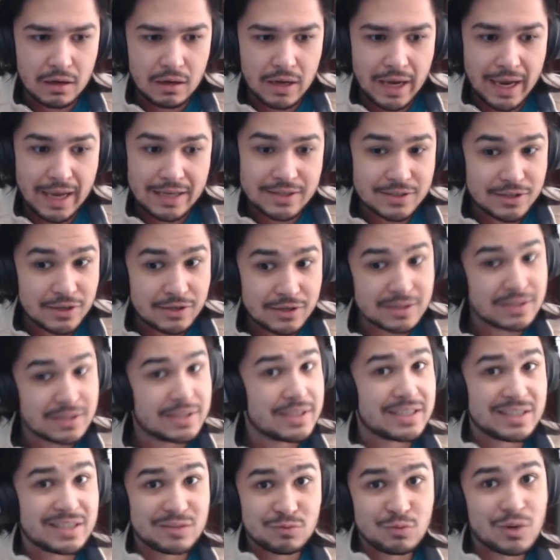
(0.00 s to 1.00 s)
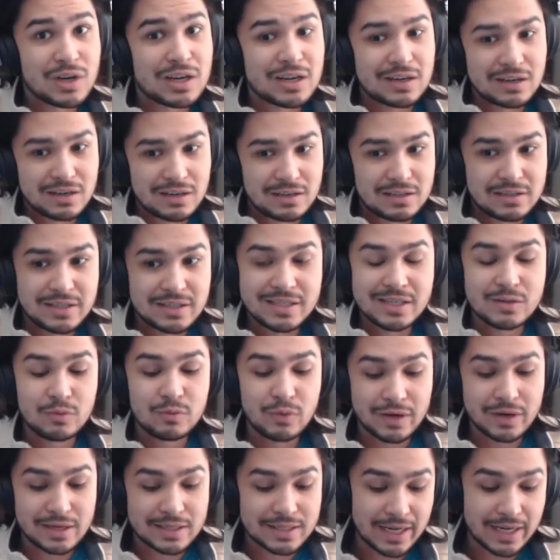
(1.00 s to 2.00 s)
as good as season 1, because season
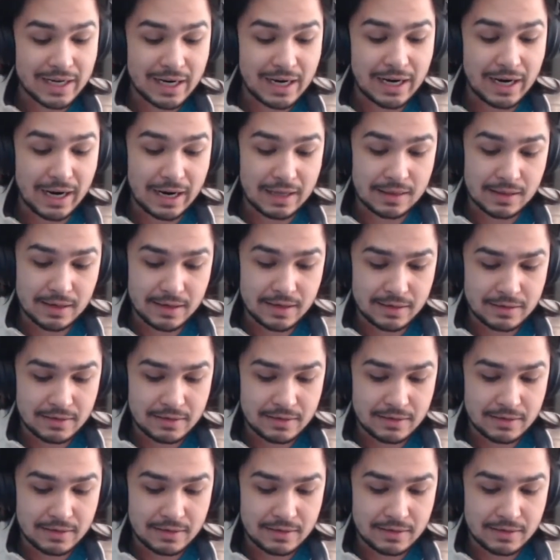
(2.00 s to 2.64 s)
1 is like a highlight